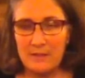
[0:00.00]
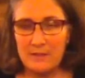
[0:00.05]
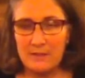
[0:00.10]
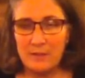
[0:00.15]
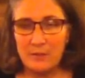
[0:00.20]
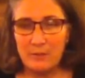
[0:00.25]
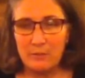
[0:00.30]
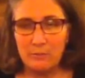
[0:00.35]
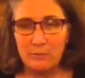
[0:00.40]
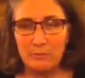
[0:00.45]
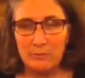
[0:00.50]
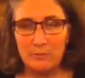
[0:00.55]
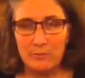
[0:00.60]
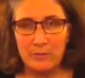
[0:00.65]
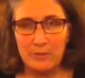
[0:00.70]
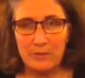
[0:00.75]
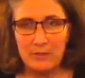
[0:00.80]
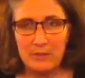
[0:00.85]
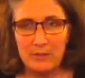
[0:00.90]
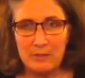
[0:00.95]
So,
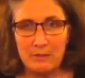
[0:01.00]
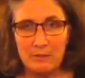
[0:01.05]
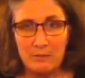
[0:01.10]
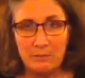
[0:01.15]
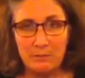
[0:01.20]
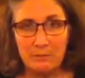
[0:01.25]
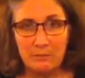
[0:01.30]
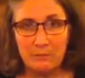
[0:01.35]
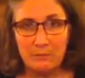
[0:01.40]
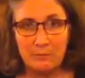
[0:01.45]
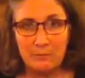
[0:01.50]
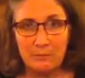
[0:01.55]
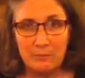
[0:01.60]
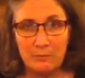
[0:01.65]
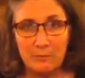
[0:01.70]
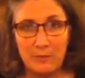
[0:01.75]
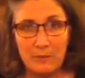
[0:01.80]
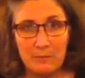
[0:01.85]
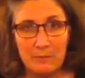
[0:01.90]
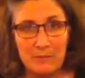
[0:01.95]
the
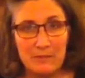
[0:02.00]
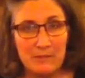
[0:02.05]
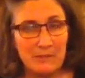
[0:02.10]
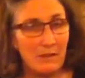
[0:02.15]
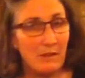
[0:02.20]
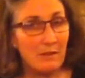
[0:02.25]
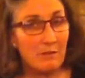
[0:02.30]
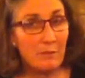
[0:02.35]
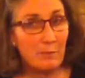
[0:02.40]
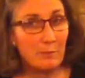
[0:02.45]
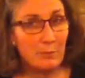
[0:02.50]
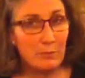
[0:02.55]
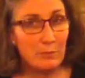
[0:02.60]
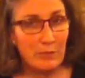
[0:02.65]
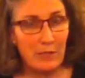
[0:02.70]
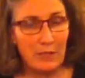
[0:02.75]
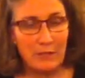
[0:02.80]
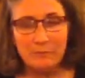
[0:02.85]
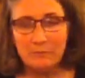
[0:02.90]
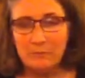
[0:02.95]
remnants of the
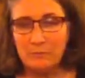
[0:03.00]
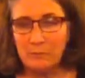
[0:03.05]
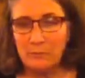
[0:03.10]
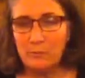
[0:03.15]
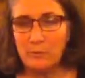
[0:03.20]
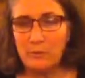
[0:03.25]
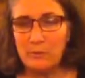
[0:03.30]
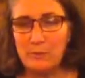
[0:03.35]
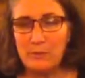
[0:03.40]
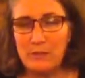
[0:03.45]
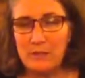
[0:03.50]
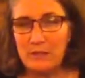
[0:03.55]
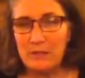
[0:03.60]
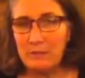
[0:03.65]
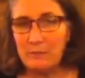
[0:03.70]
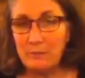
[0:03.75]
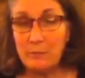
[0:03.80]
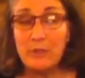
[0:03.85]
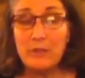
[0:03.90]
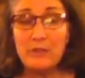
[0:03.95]
Buddha
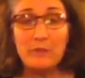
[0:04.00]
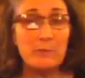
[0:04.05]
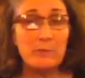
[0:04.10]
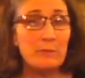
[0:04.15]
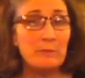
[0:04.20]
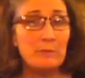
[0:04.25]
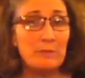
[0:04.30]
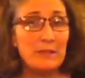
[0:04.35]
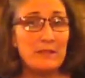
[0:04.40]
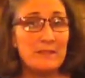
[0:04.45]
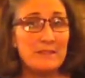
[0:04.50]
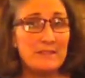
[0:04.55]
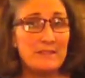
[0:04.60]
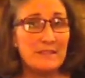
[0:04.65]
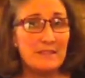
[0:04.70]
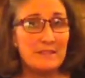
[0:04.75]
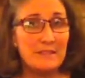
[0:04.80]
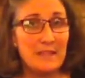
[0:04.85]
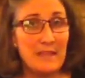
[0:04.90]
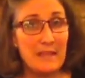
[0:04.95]
would have been placed
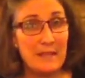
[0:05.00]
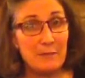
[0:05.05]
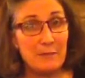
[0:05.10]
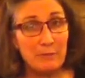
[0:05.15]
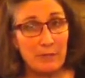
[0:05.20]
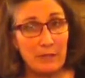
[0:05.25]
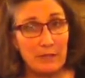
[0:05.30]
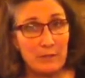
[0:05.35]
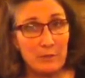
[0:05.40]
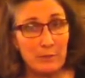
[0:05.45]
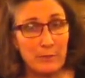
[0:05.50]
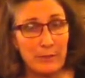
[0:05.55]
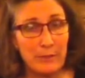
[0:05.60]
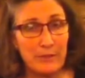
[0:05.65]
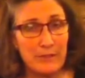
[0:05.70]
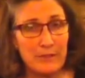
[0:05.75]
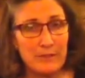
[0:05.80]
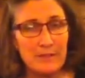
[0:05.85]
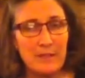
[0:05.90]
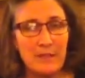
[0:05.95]
in 8
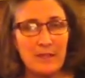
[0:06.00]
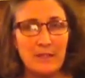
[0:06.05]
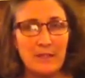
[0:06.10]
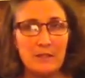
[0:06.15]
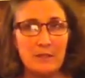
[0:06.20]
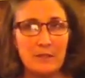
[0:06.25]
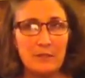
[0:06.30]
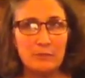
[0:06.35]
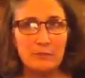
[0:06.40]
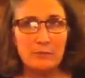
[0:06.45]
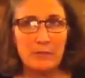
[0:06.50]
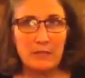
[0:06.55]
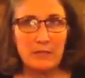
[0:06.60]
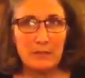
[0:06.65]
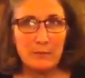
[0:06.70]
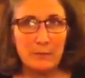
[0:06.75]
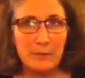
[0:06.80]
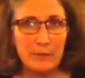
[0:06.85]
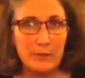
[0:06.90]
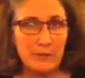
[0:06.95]
reliquaries,
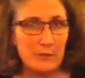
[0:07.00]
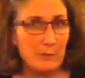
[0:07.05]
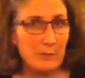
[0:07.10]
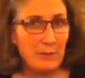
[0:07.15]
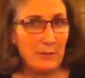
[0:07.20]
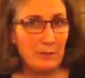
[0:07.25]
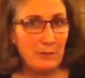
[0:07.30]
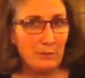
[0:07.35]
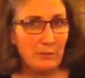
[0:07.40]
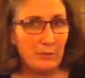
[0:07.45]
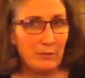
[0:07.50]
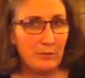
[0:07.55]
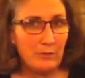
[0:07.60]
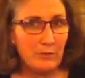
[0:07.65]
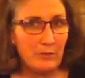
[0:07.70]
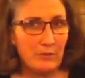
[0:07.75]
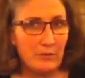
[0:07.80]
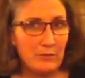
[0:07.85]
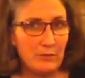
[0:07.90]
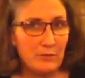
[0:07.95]
reliquaries being the
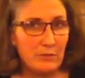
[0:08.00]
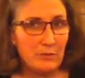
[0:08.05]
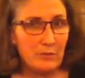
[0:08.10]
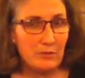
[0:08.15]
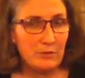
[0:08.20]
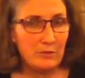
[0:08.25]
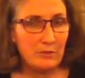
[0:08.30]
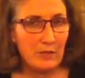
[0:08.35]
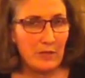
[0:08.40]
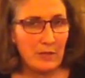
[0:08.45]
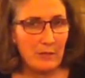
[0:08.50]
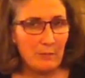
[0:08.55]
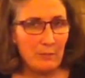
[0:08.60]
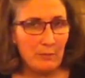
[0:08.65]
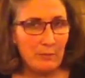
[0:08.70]
word to describe